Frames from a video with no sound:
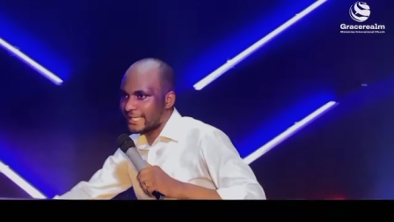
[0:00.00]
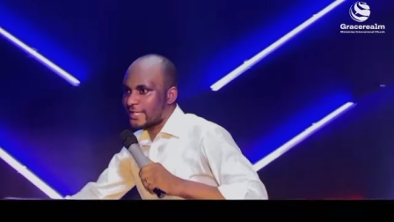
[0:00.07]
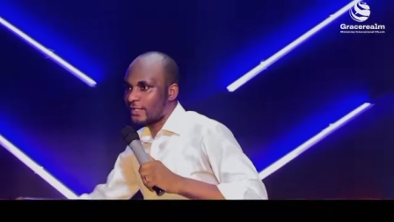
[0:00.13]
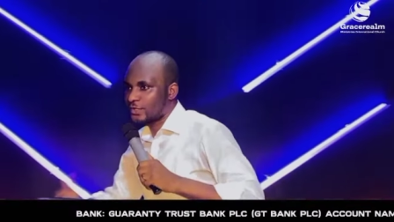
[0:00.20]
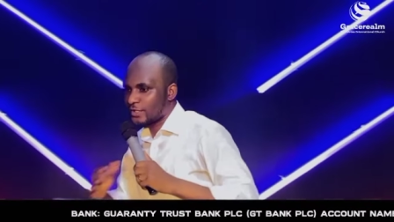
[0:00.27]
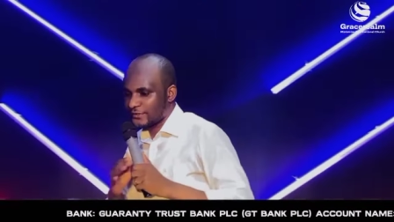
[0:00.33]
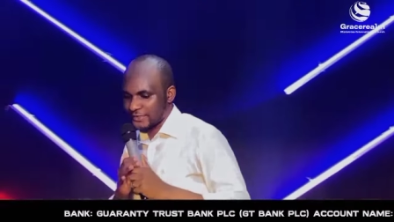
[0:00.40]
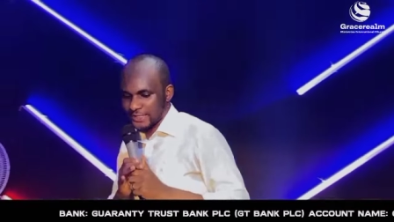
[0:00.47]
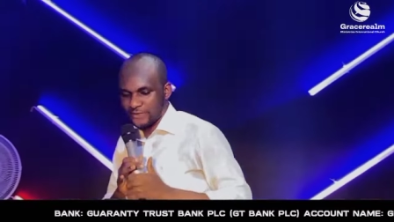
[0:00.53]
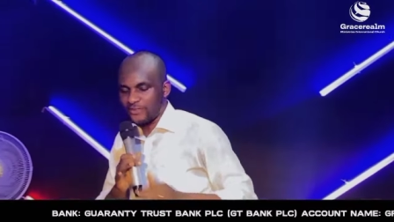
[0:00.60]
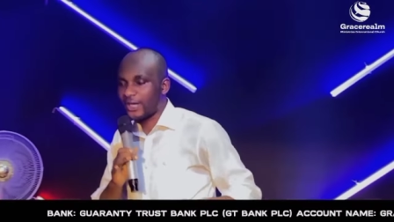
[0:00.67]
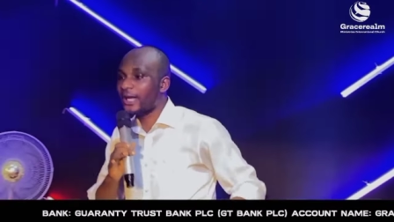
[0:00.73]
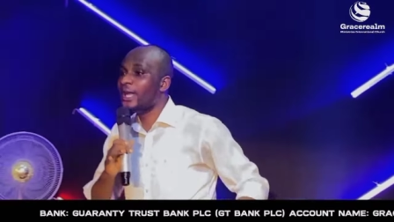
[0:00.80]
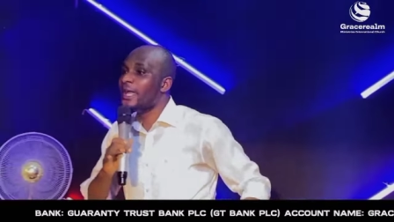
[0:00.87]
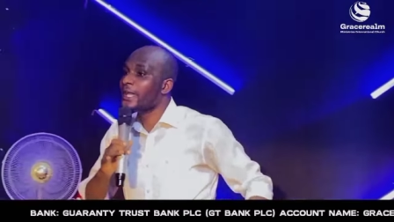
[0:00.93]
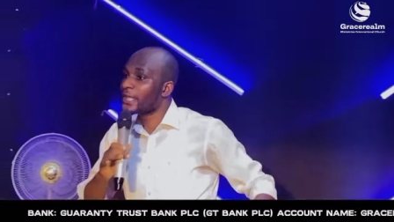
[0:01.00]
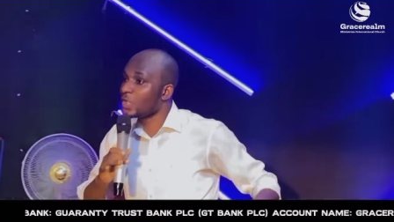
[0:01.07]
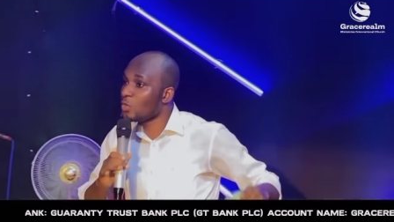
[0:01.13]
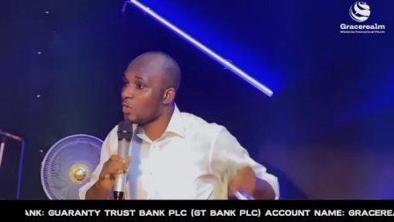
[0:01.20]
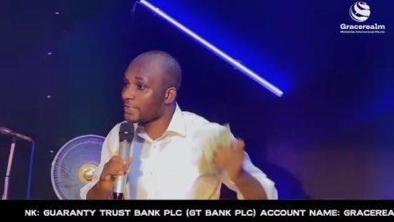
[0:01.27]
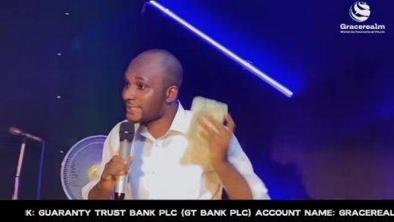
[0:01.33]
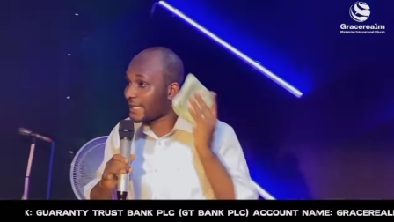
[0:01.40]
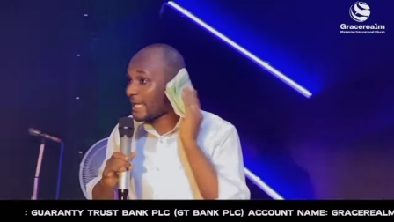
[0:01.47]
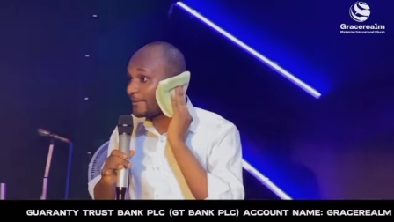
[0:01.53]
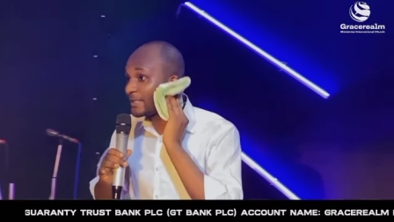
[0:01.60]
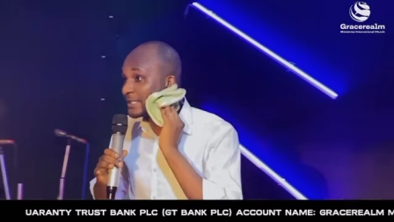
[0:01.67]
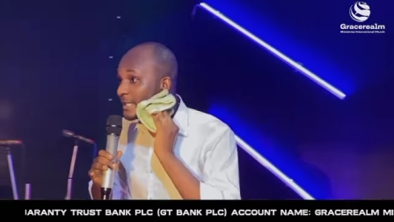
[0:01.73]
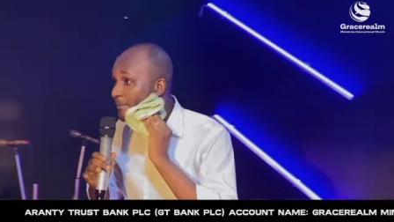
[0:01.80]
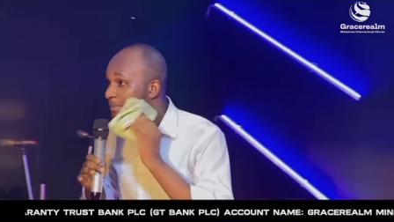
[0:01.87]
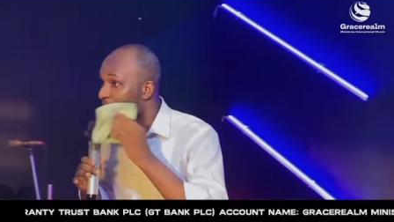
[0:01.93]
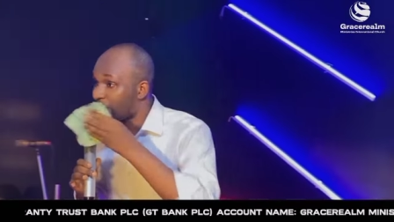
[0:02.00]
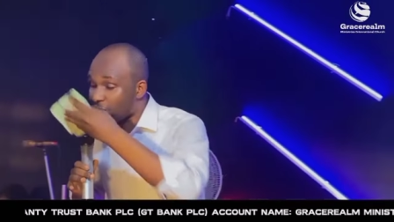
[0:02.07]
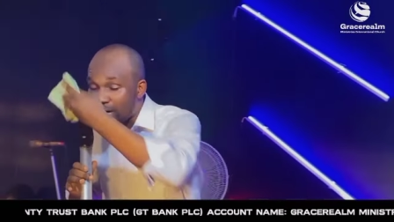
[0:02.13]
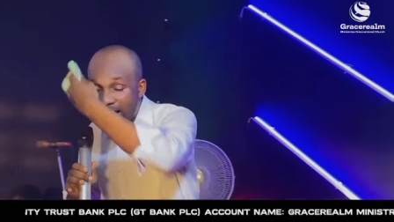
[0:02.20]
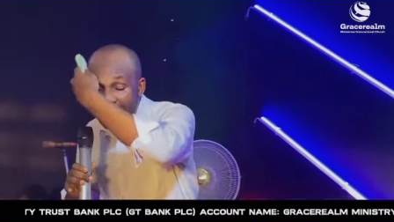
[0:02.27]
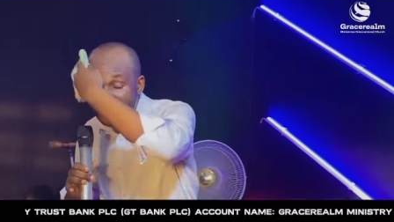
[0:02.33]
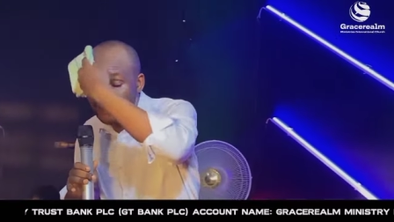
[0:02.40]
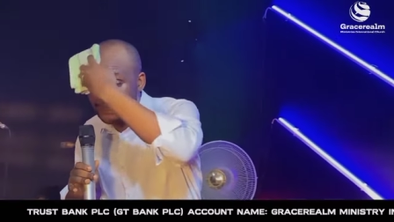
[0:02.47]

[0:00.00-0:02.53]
shekels of silver. He was kept in the pit, right?